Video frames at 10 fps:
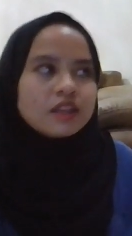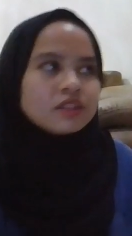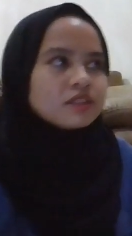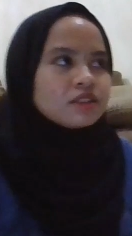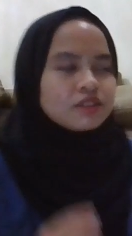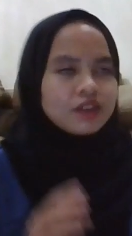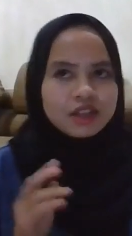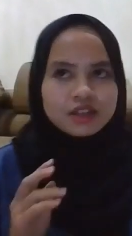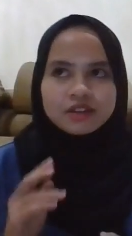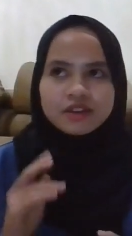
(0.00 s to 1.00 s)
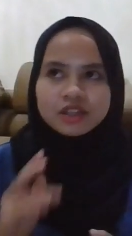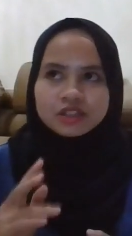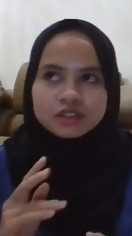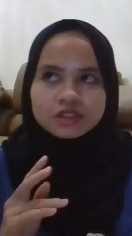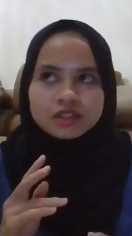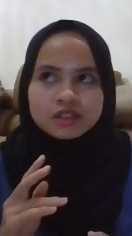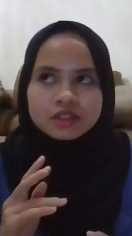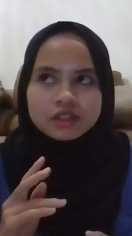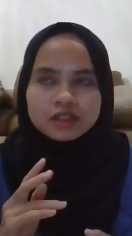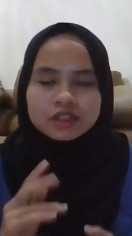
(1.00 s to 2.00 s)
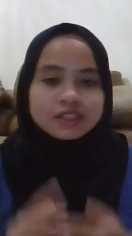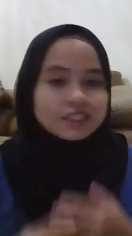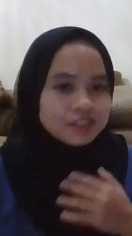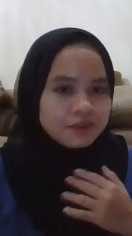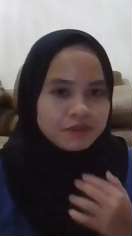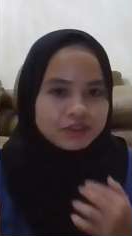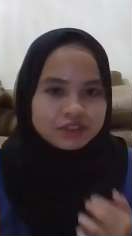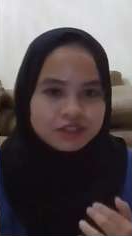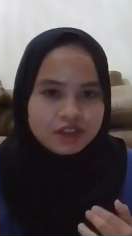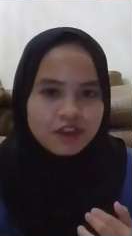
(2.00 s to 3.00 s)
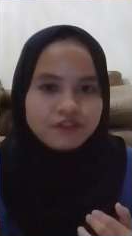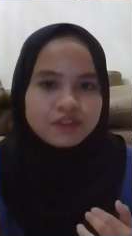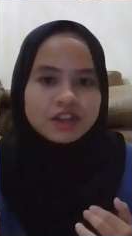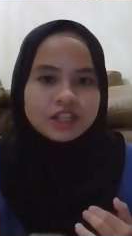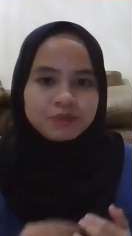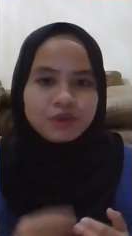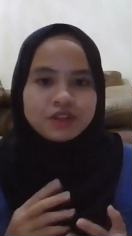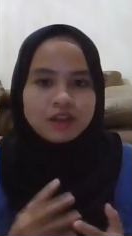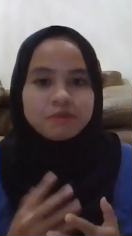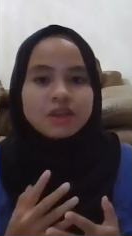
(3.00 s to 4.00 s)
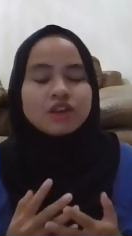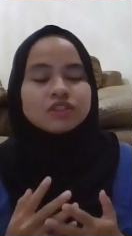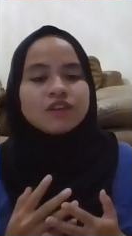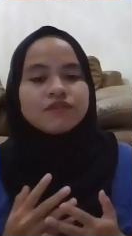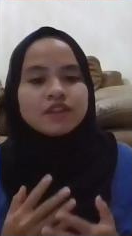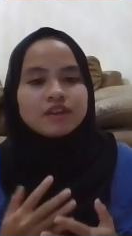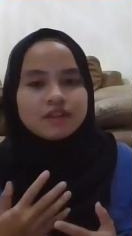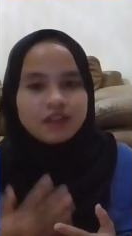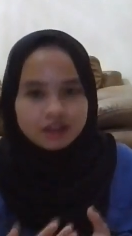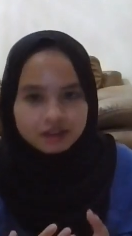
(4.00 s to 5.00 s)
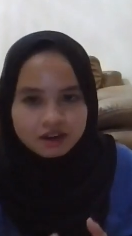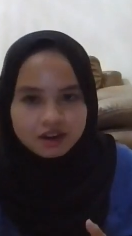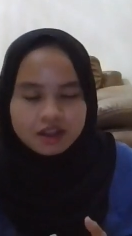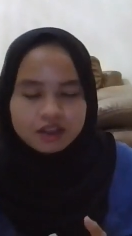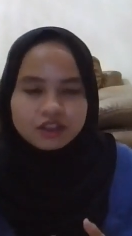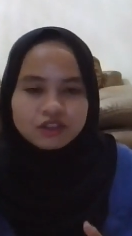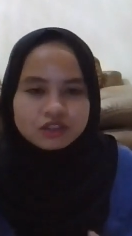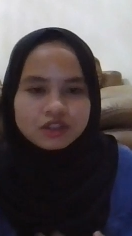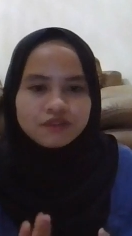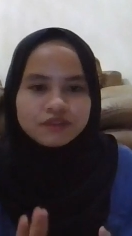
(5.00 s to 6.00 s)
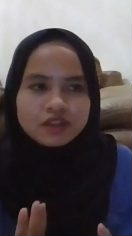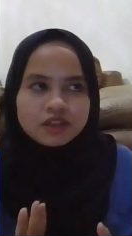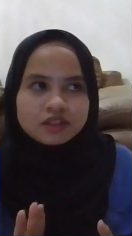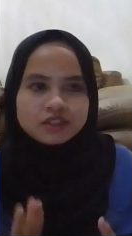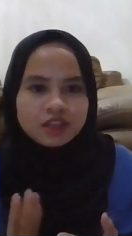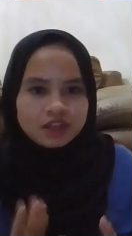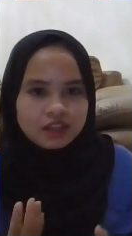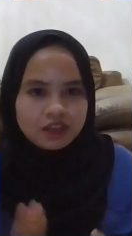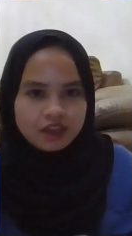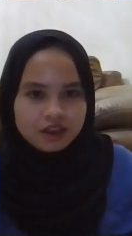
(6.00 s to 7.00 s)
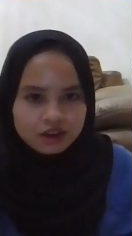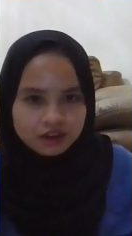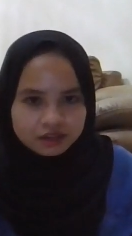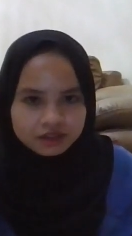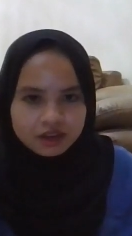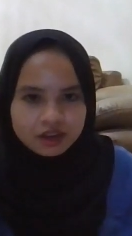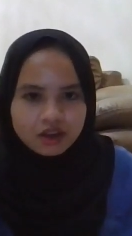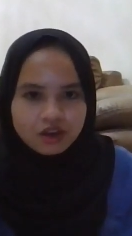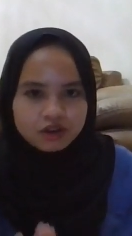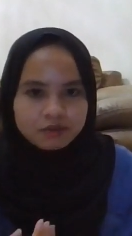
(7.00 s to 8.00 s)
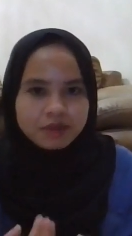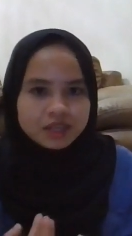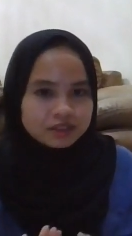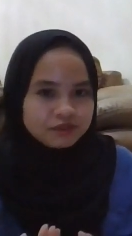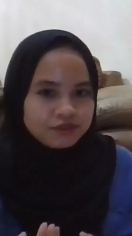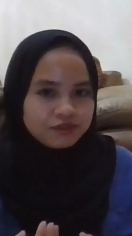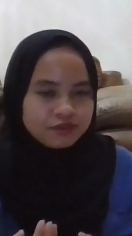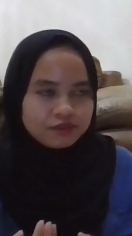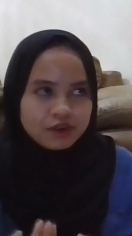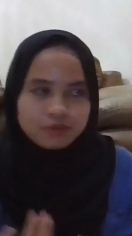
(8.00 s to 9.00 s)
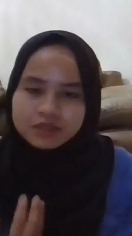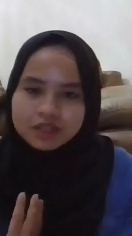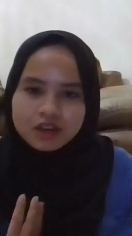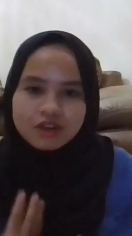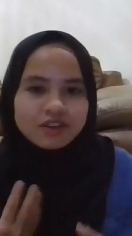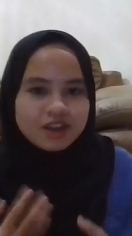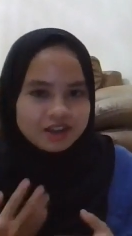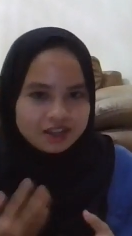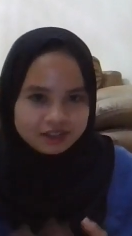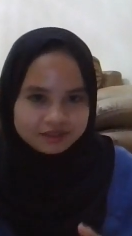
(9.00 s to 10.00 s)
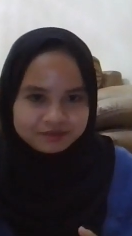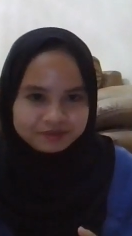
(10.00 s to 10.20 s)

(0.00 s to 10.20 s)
It's in range 60% of the respondent because of the rare use of the skincare or mask from the organic.